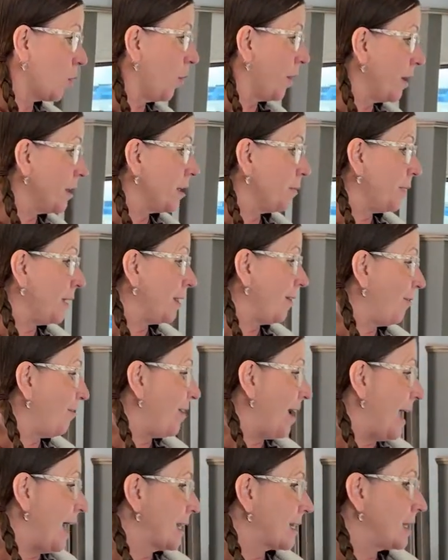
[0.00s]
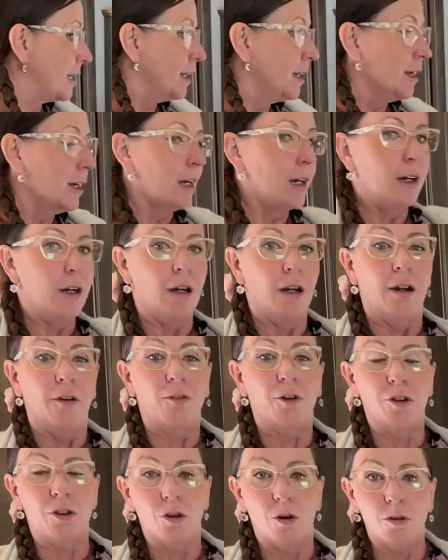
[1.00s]
going to be the fact
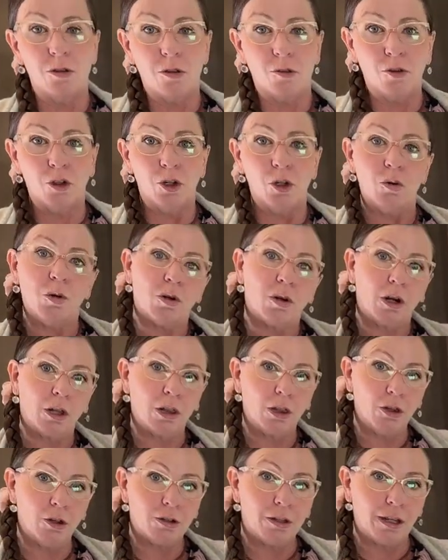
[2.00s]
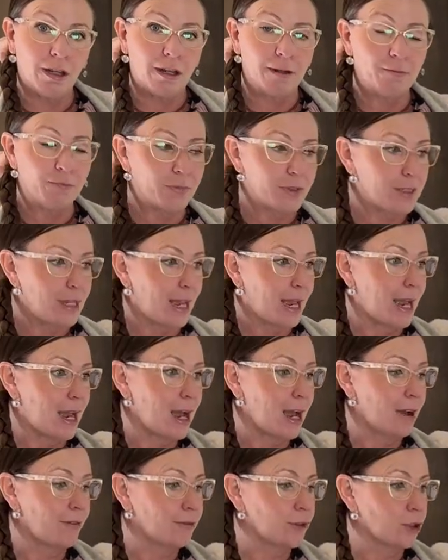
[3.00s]
for those of you who are looking to
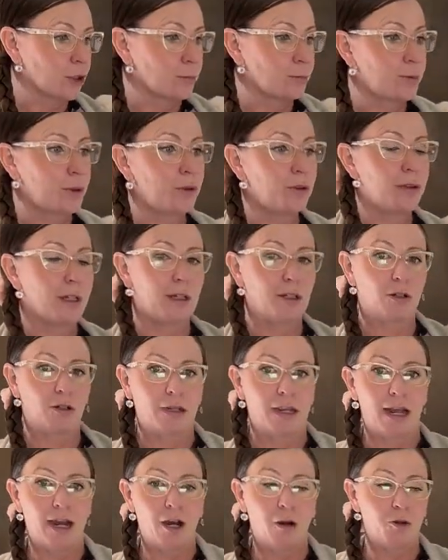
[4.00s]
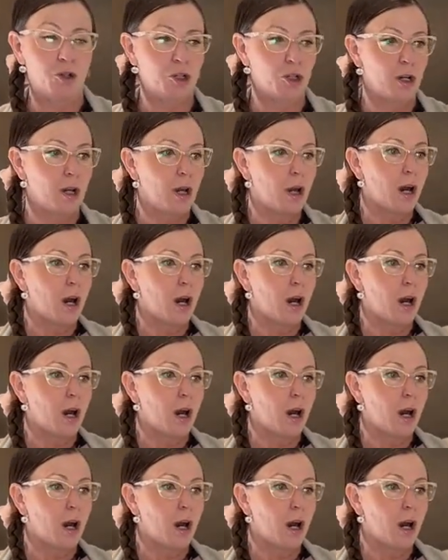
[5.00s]
have your booth and your couch